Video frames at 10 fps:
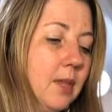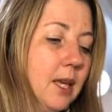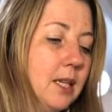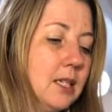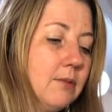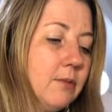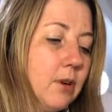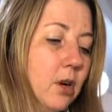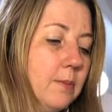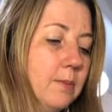It's
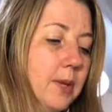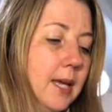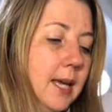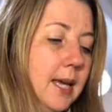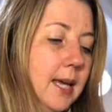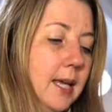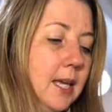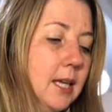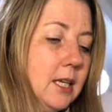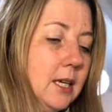from
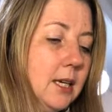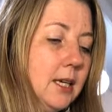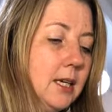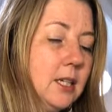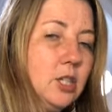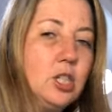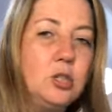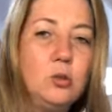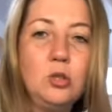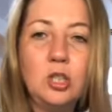a
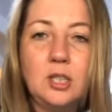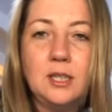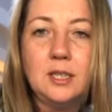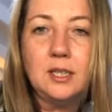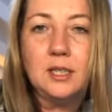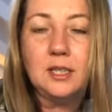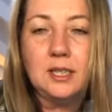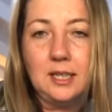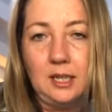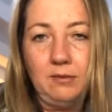children's
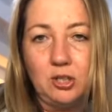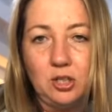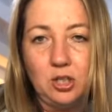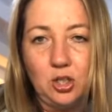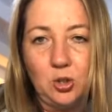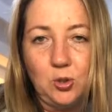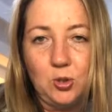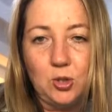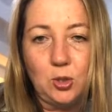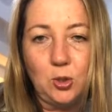television show.
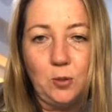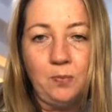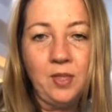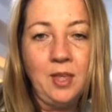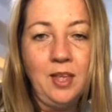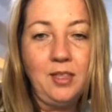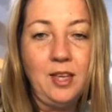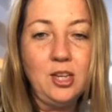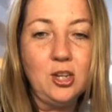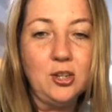So
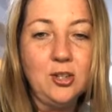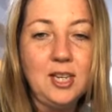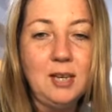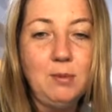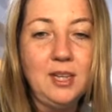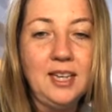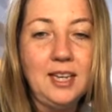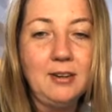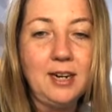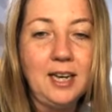there you go. Keep your
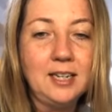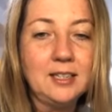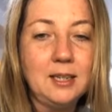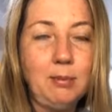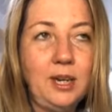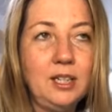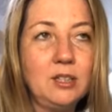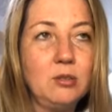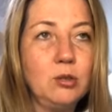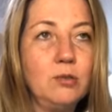ear out as I play
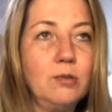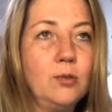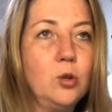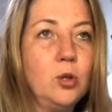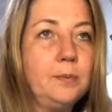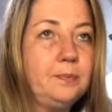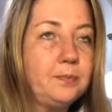through for